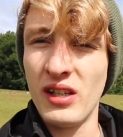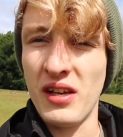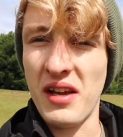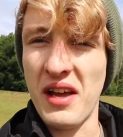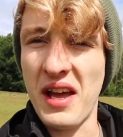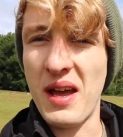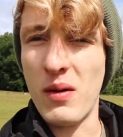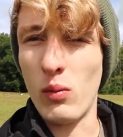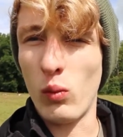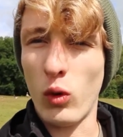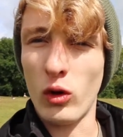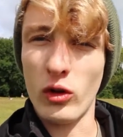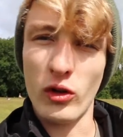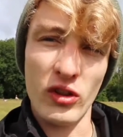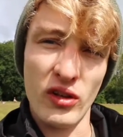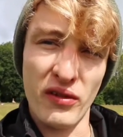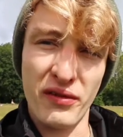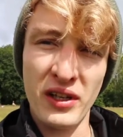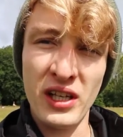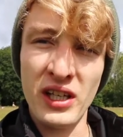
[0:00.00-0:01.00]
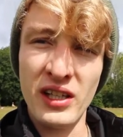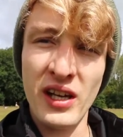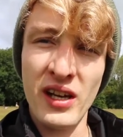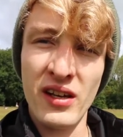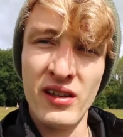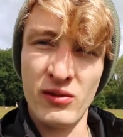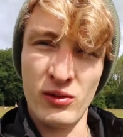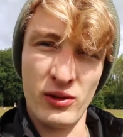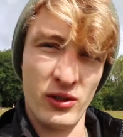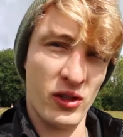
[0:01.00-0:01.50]
One on the
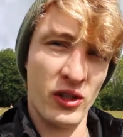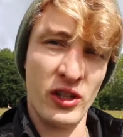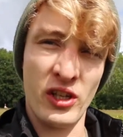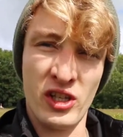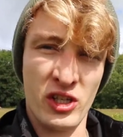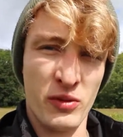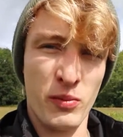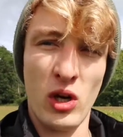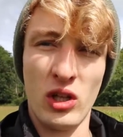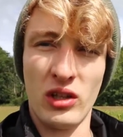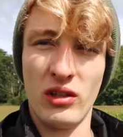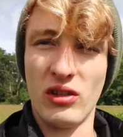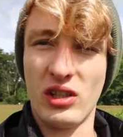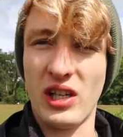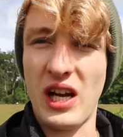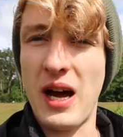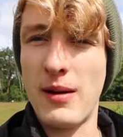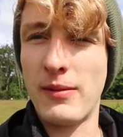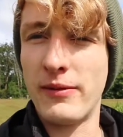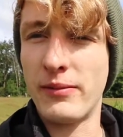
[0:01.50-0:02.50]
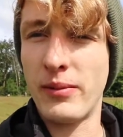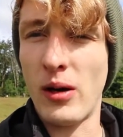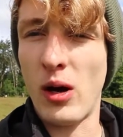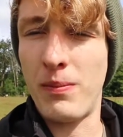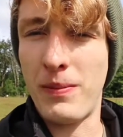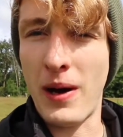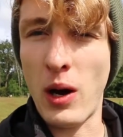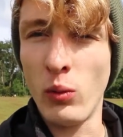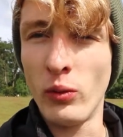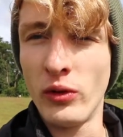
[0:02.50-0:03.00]
feeder, which was only a small little carp of
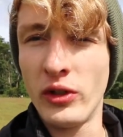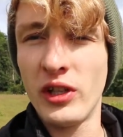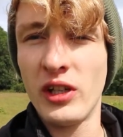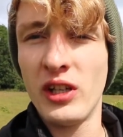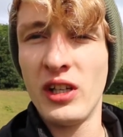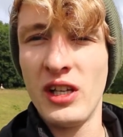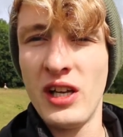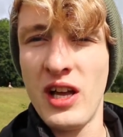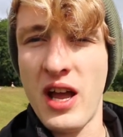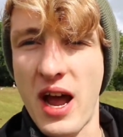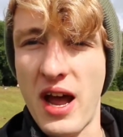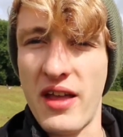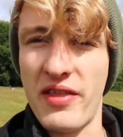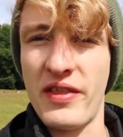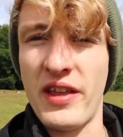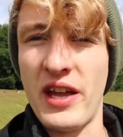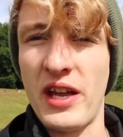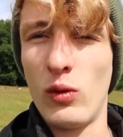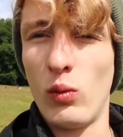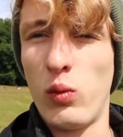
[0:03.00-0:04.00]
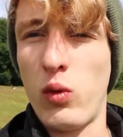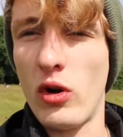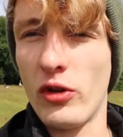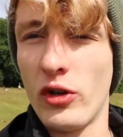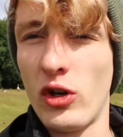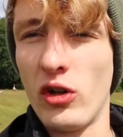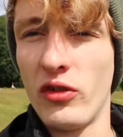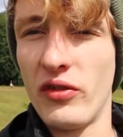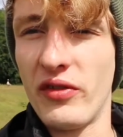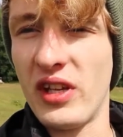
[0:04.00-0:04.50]
about £1, and then one
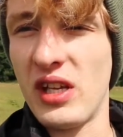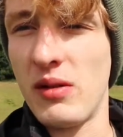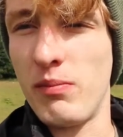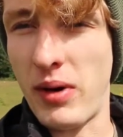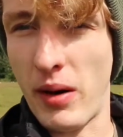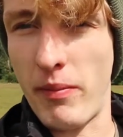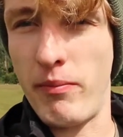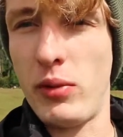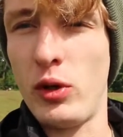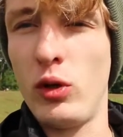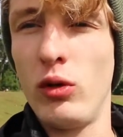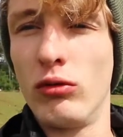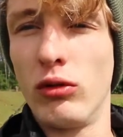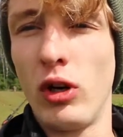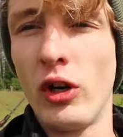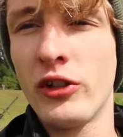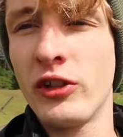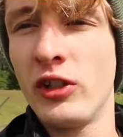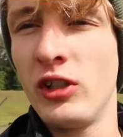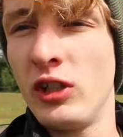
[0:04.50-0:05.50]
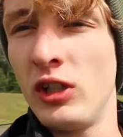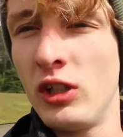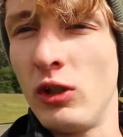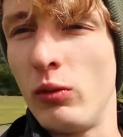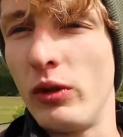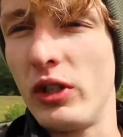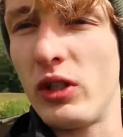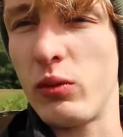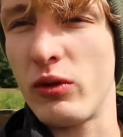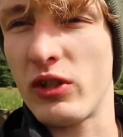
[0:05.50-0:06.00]
on the bamboo rod,
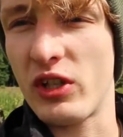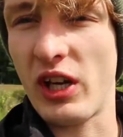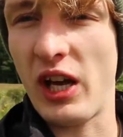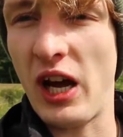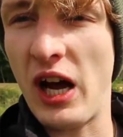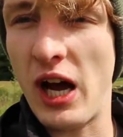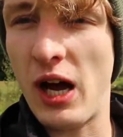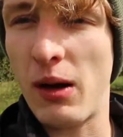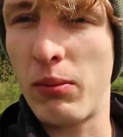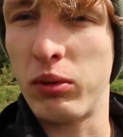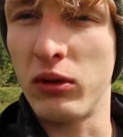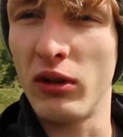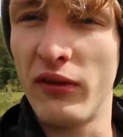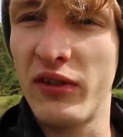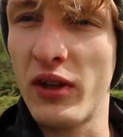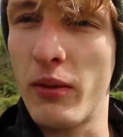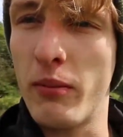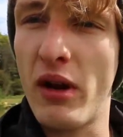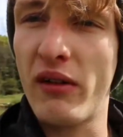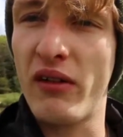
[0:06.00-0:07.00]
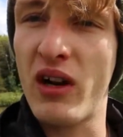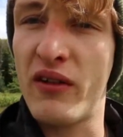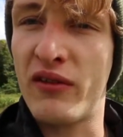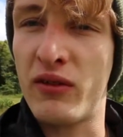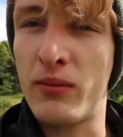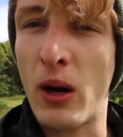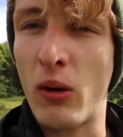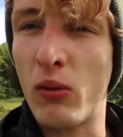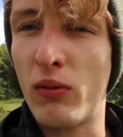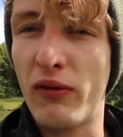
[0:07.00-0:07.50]
which was a carp, lovely mirror of
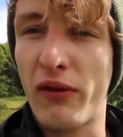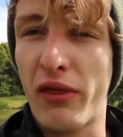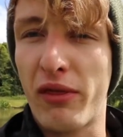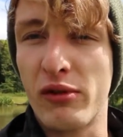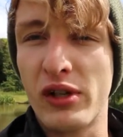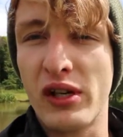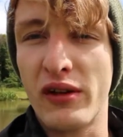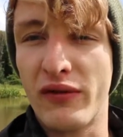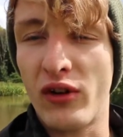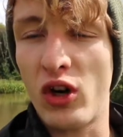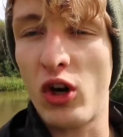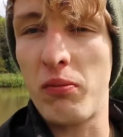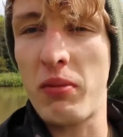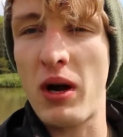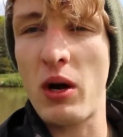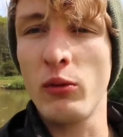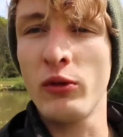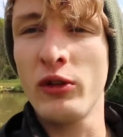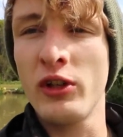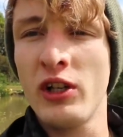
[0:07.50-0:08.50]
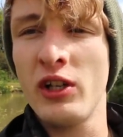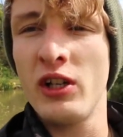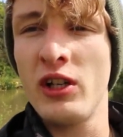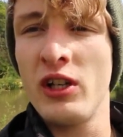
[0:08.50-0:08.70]
about £3 or £4.